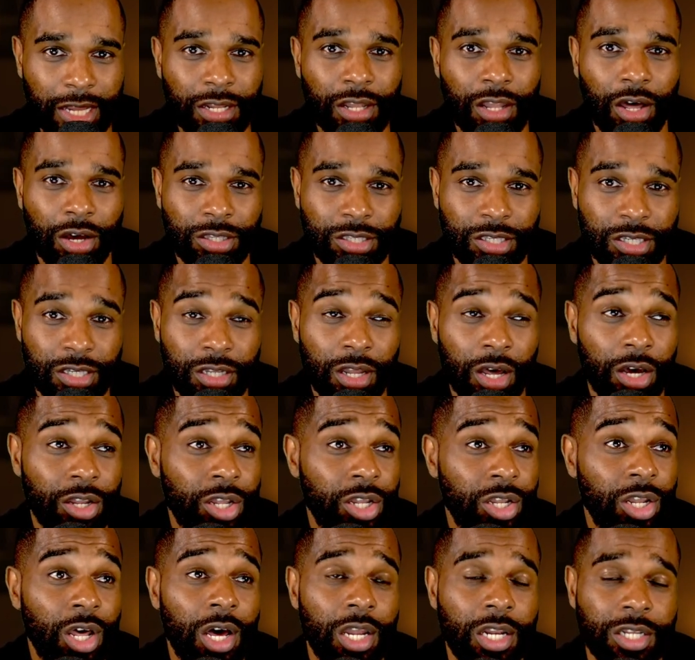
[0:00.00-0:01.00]
99,
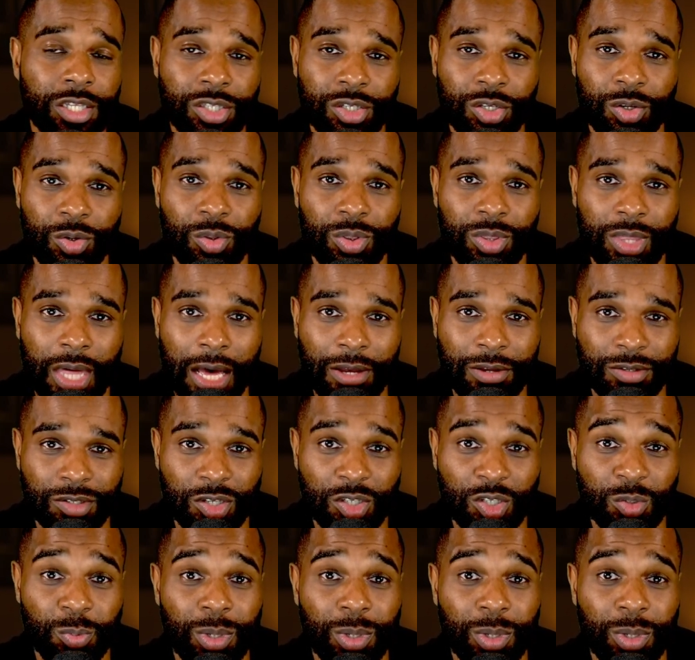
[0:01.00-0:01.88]
and early 2000s,